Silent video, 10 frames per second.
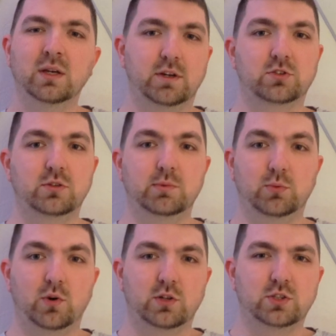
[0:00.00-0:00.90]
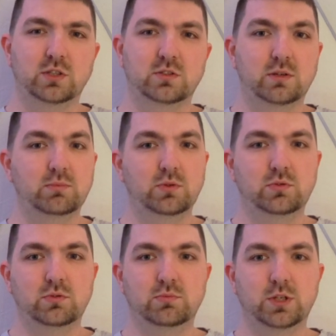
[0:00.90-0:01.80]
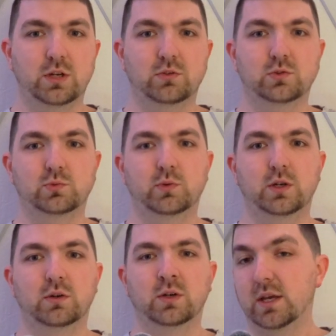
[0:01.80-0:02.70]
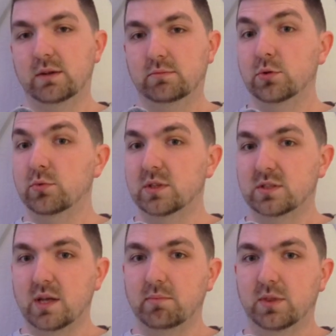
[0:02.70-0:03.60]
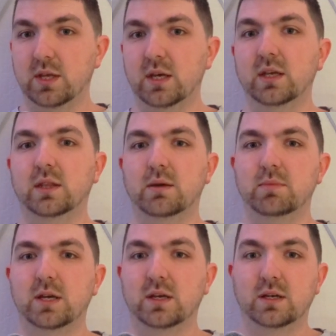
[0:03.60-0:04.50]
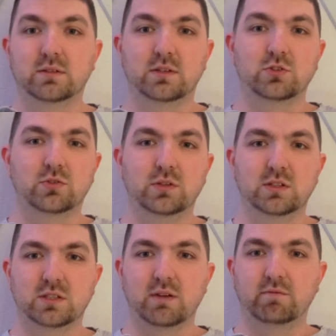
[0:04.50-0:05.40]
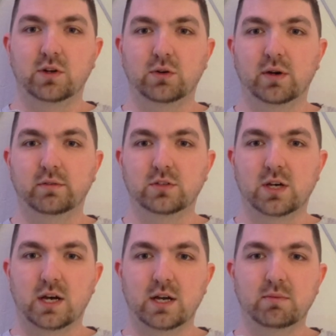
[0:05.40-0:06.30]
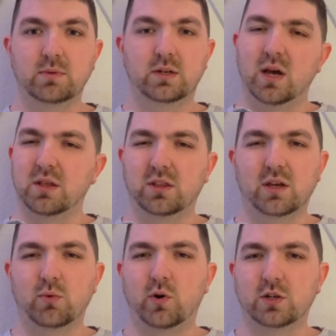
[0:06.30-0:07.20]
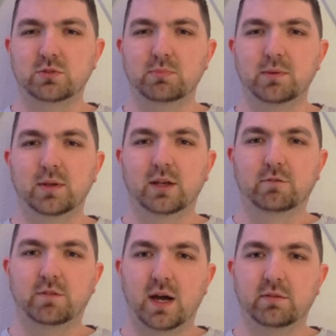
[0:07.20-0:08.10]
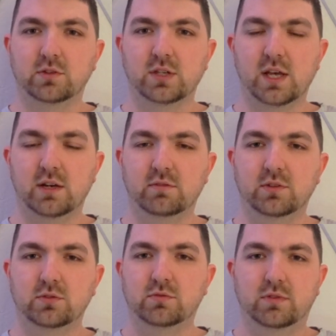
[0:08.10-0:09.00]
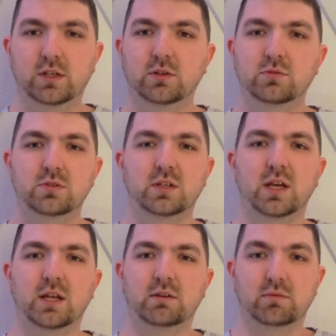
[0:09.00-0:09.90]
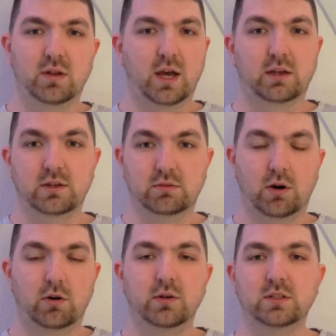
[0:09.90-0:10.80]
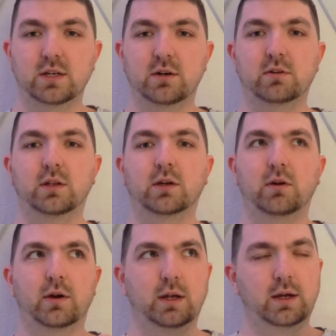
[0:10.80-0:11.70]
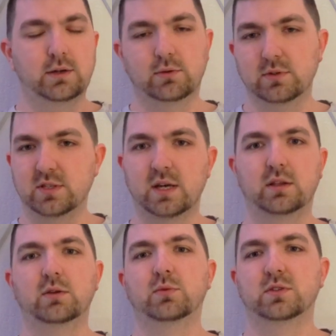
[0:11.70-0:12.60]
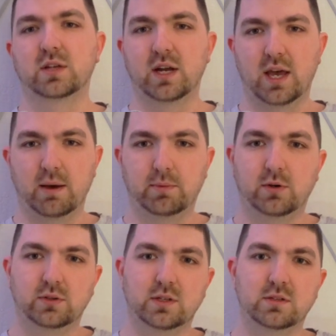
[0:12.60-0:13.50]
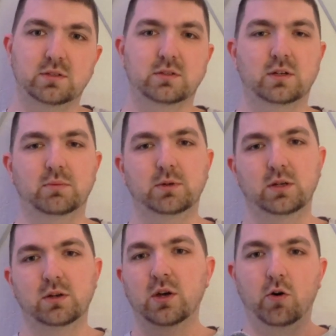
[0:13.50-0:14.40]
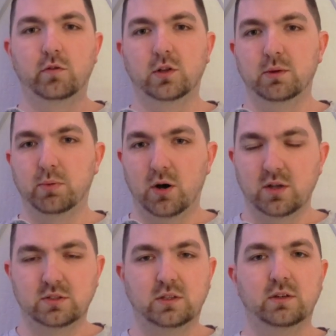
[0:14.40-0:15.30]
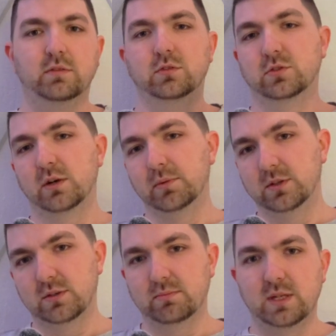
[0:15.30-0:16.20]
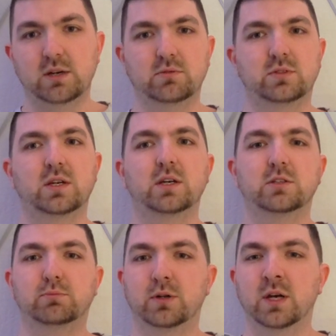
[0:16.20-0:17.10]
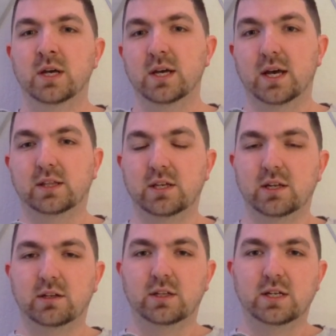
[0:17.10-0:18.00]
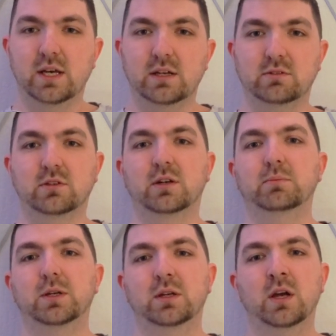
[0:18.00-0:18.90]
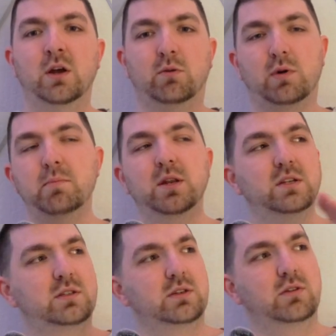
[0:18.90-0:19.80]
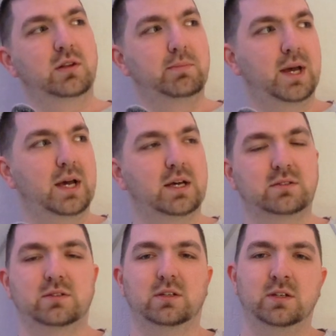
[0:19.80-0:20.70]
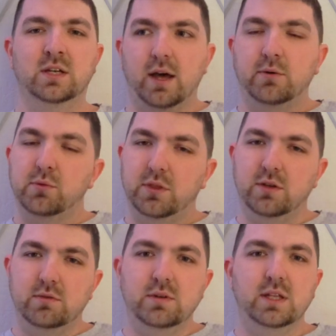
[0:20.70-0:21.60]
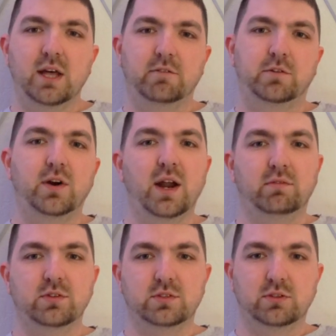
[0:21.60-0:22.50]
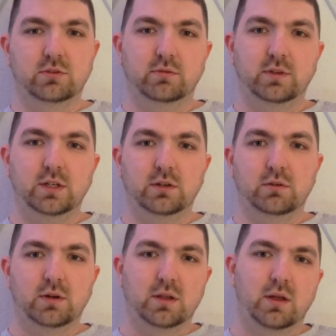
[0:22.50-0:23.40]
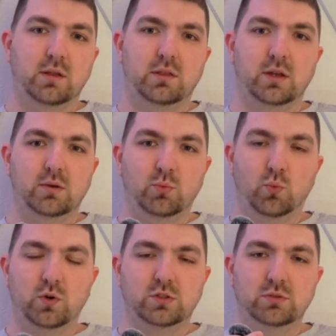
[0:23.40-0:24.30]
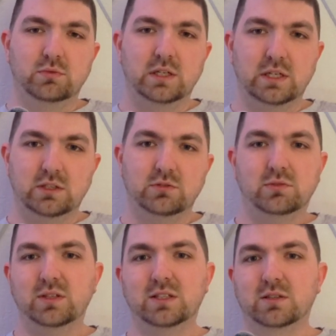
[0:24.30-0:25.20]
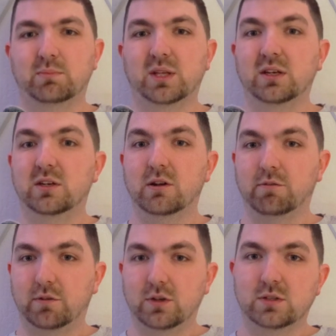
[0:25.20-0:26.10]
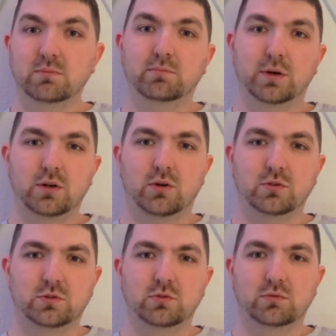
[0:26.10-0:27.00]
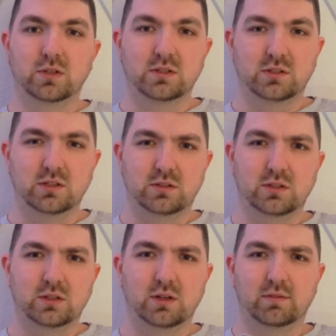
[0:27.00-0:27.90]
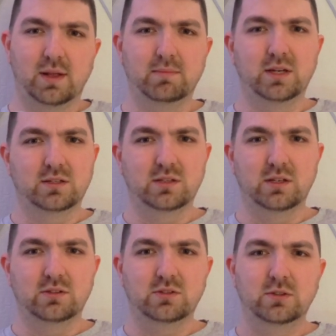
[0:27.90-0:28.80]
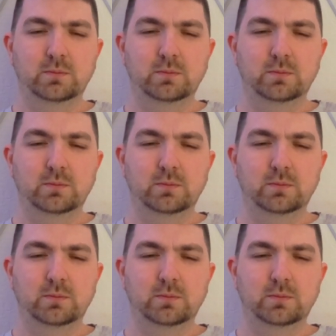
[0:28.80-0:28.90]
I've actually been watching some YouTube channels where they do the same thing. They make essentially the same video every time, and I think I watched maybe like 5 or 10 of those videos, and I can already tell, like, all right, I know exactly what's going to happen on this. It's going to be overly positive. There's going to be some downsides, but at the end of the day, it's going to be reminiscing on the past. And I don't think you need that for every single video. I think what you need is you need something different, but also consistent, if that makes sense.